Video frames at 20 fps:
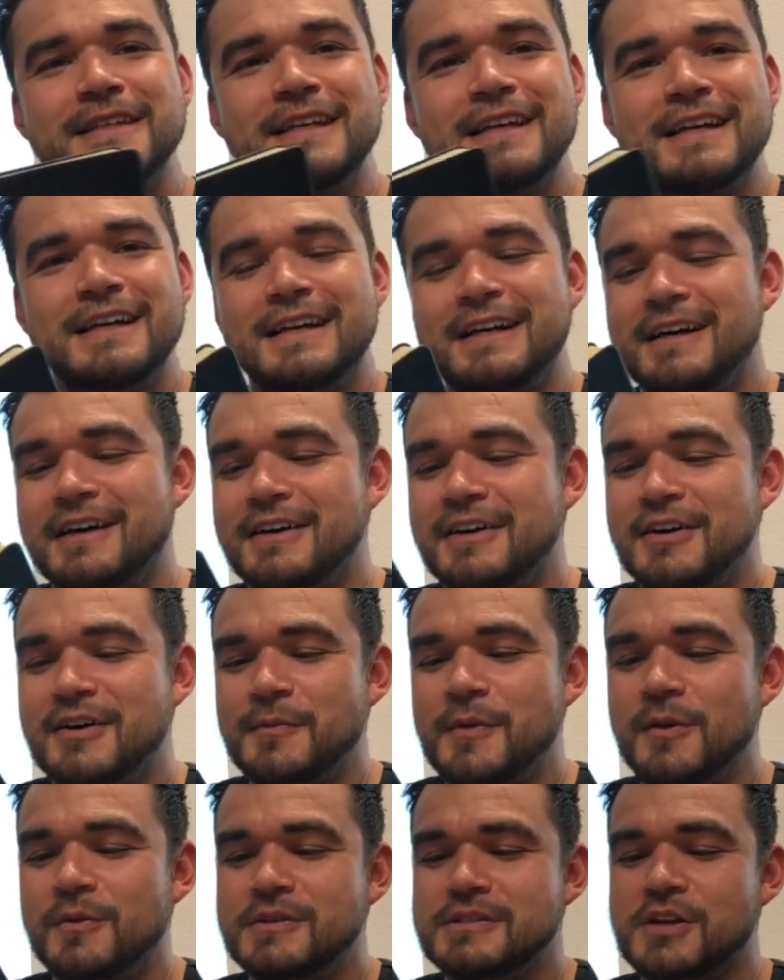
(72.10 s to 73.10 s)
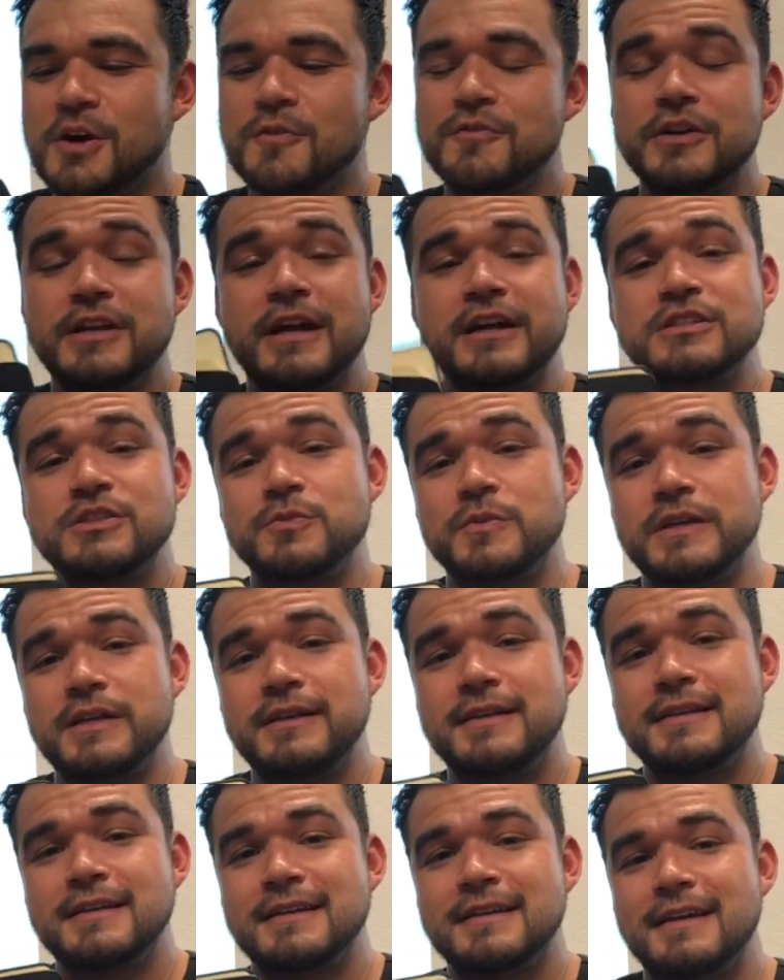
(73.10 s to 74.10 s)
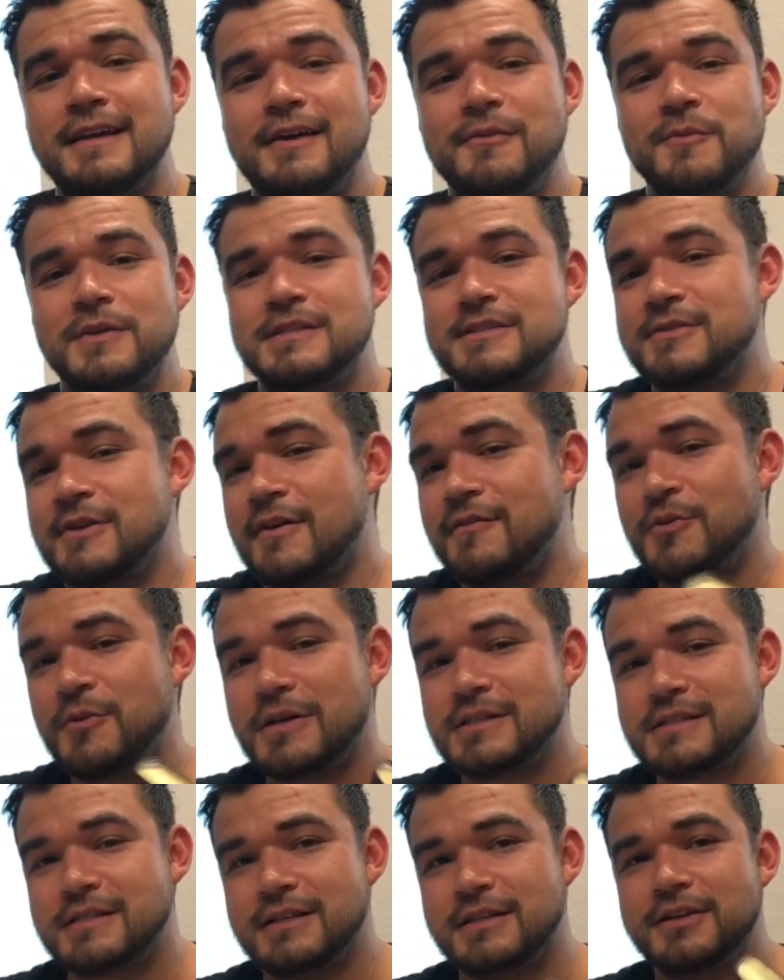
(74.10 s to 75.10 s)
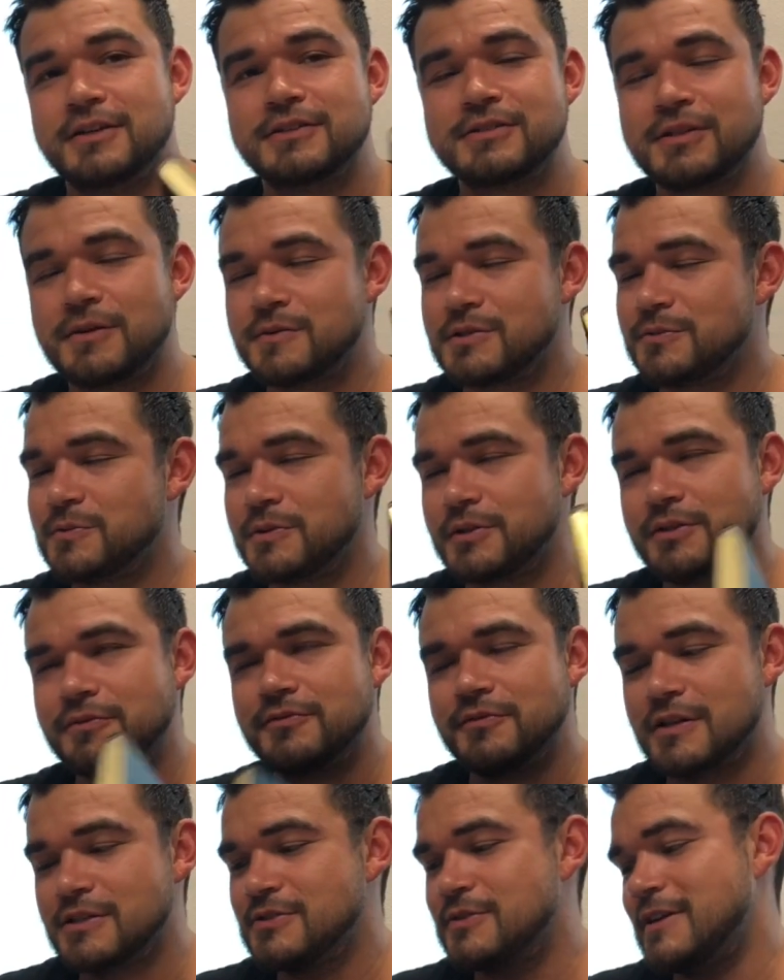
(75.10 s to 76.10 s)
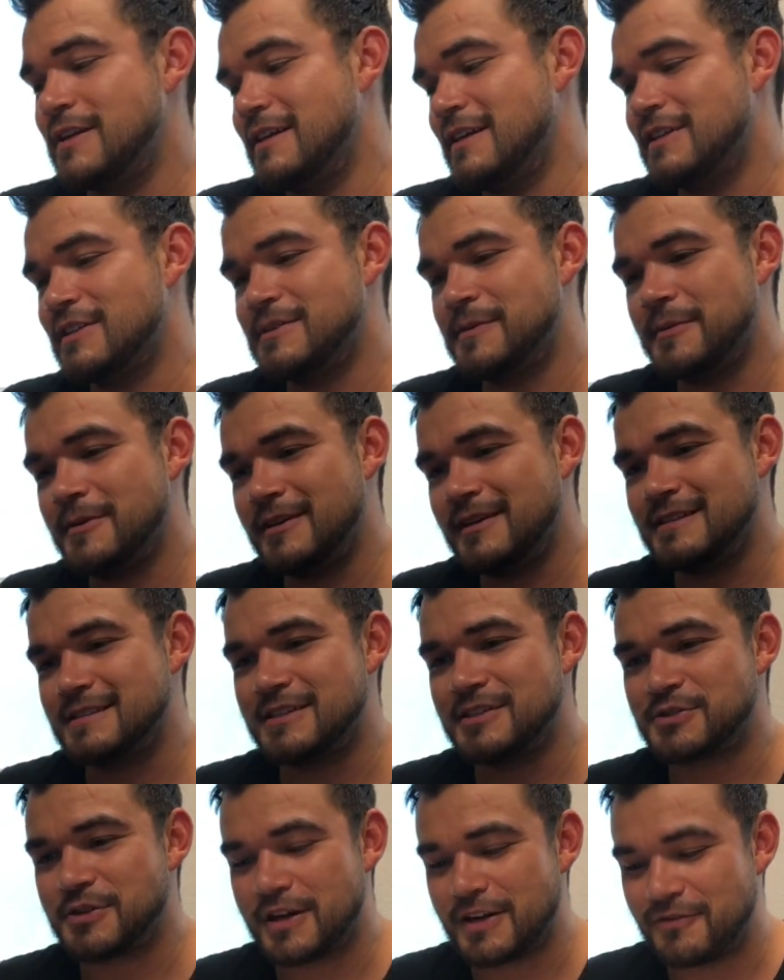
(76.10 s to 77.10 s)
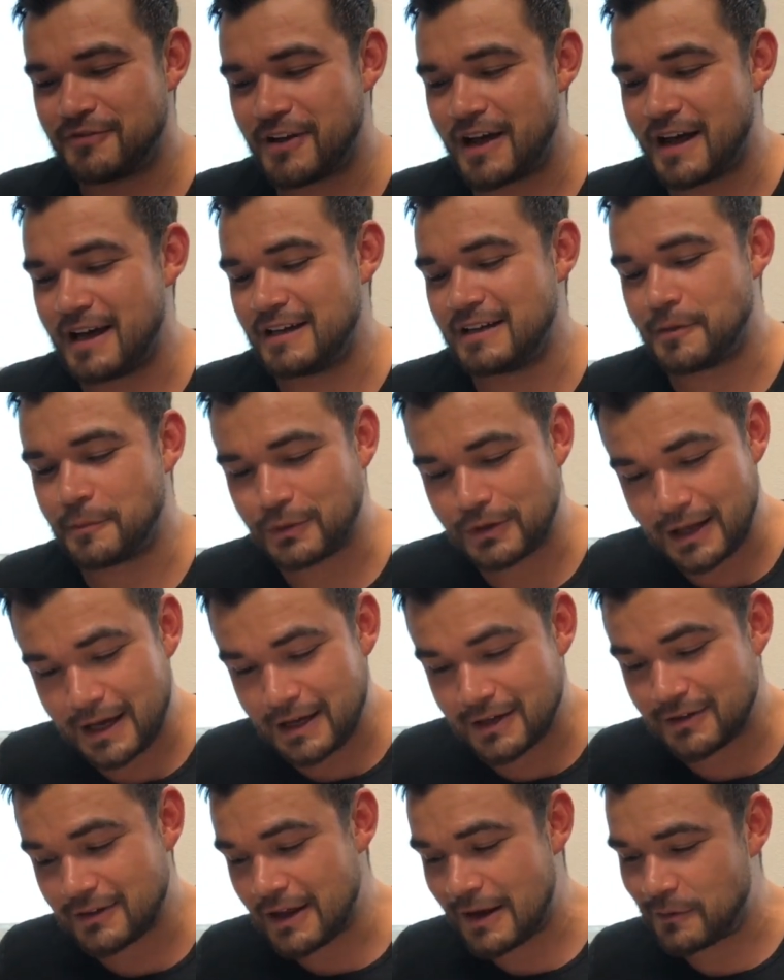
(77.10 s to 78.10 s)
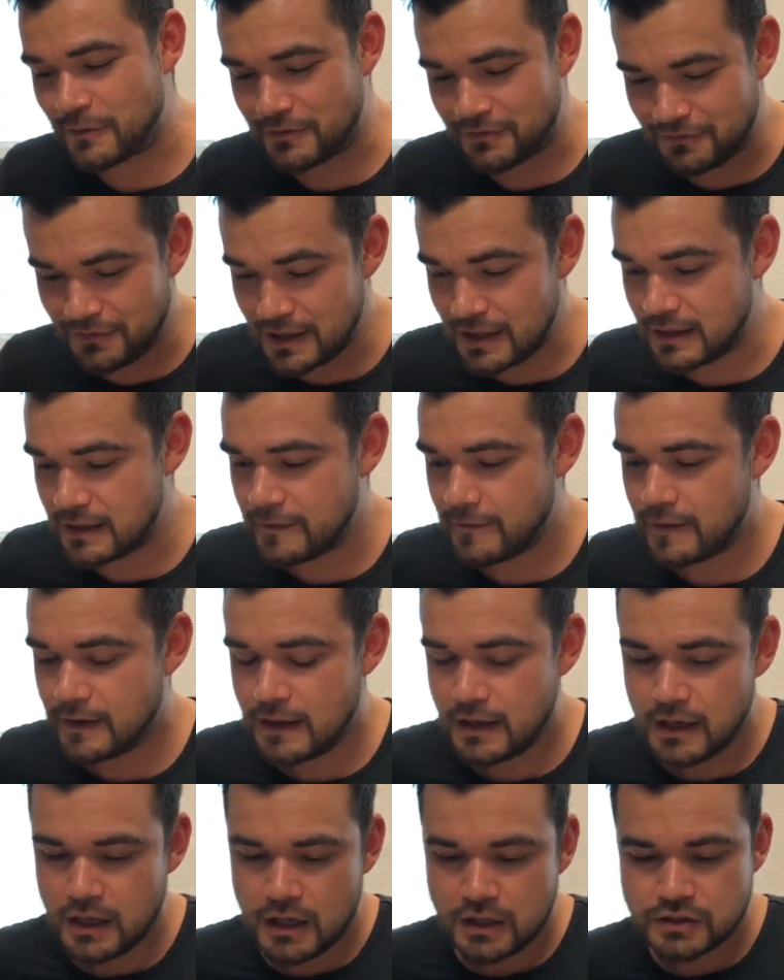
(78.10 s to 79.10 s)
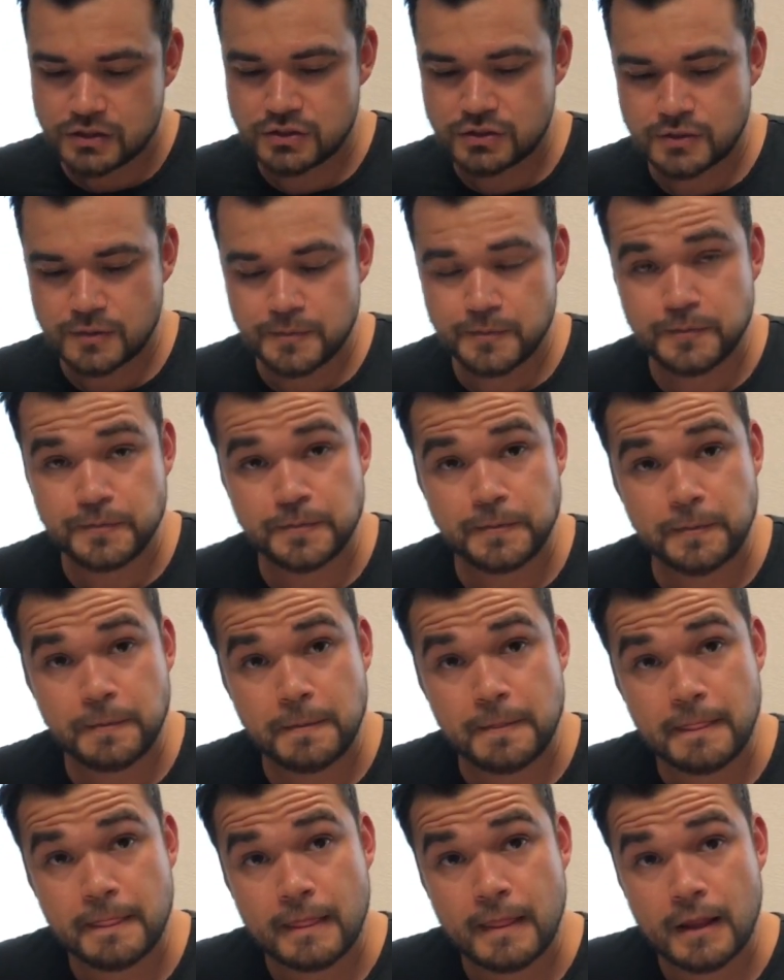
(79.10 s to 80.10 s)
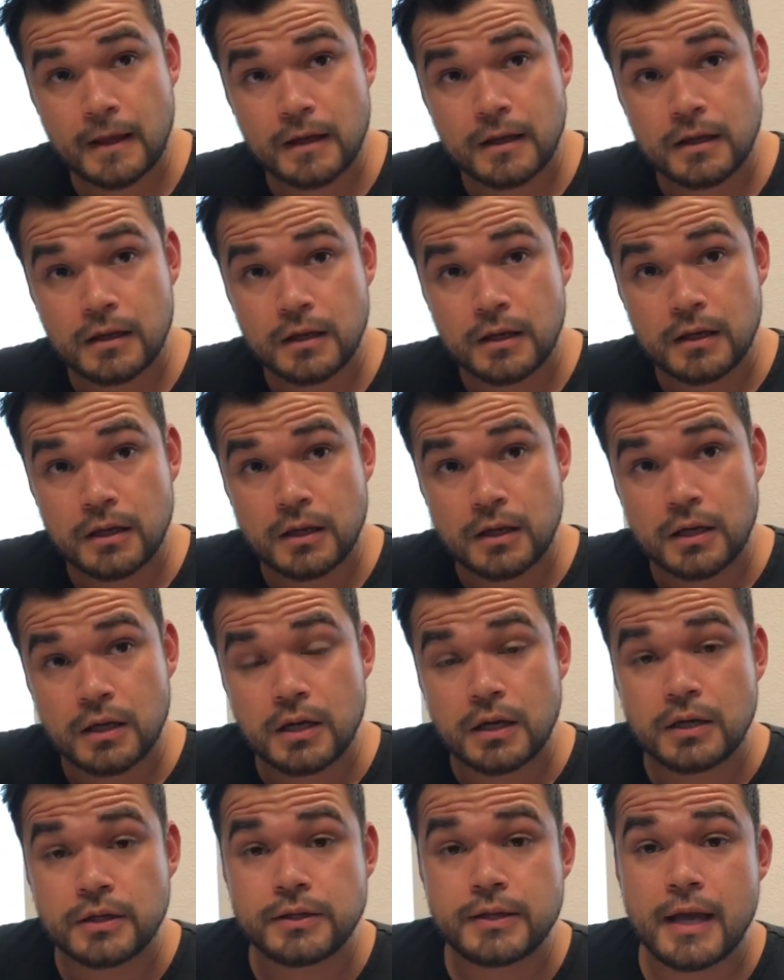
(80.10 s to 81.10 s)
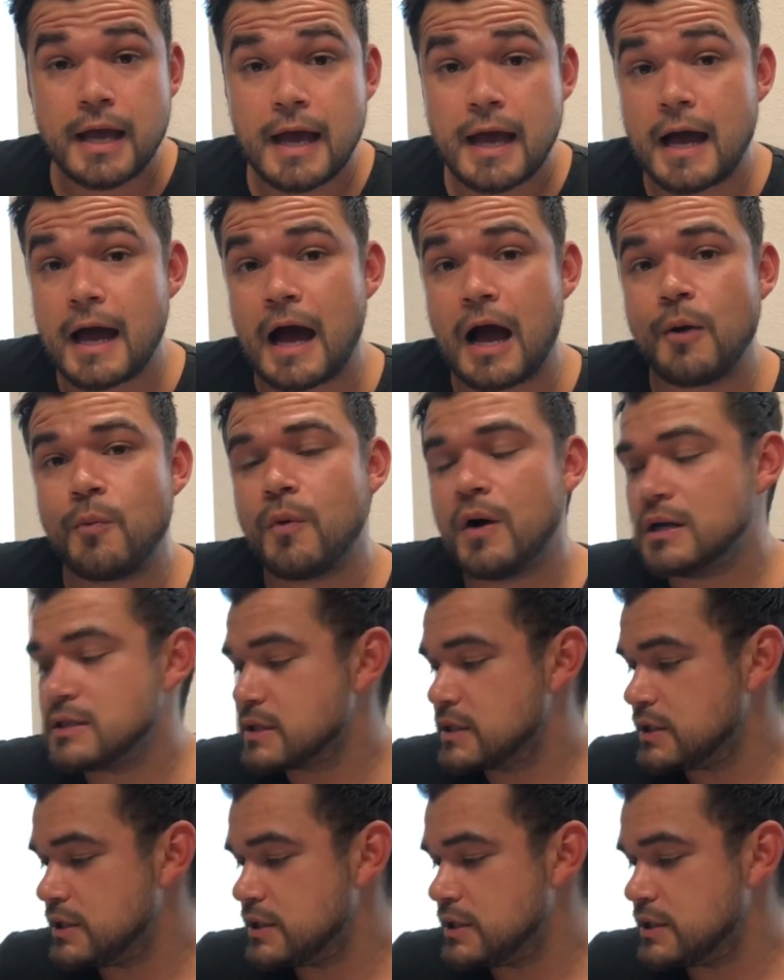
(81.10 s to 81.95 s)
me. Okay. Um, it was over next week and we still have the rest of the year so that was a really frustrating experience to try to find a planner that would fit. But you did scratch out the dates and you worked. Yeah, I was